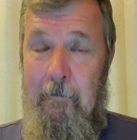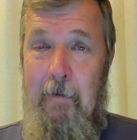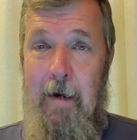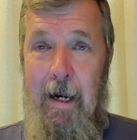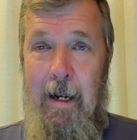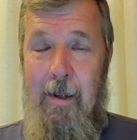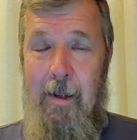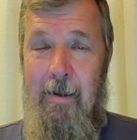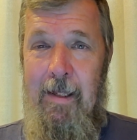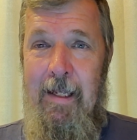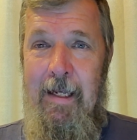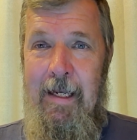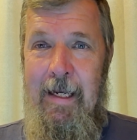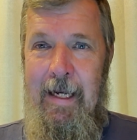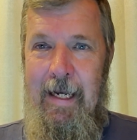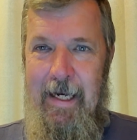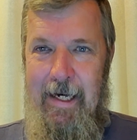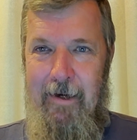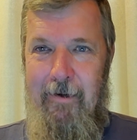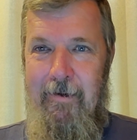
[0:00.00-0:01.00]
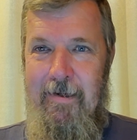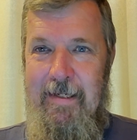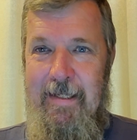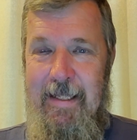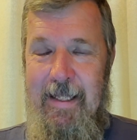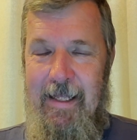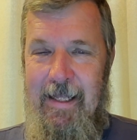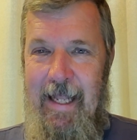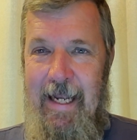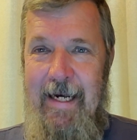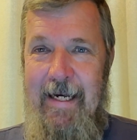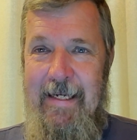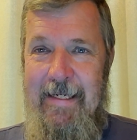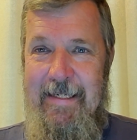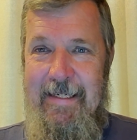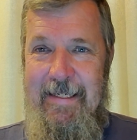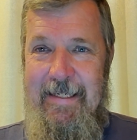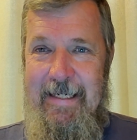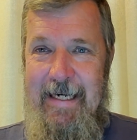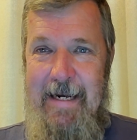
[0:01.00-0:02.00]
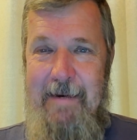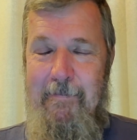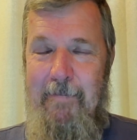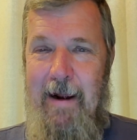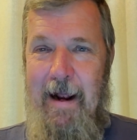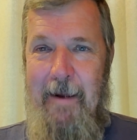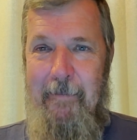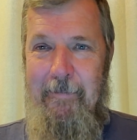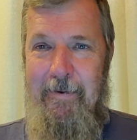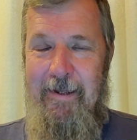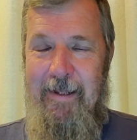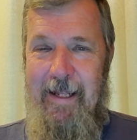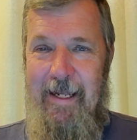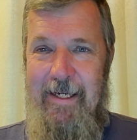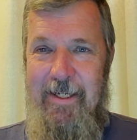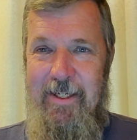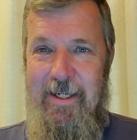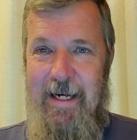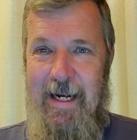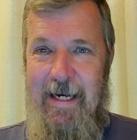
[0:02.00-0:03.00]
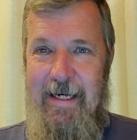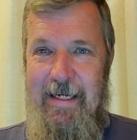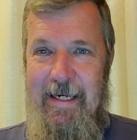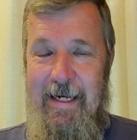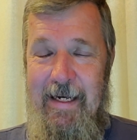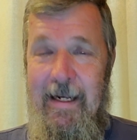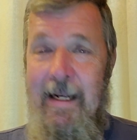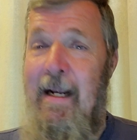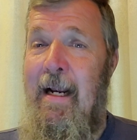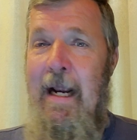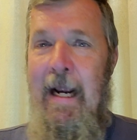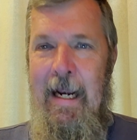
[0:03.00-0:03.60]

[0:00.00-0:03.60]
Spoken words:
Well, here's the latest depopulation idea.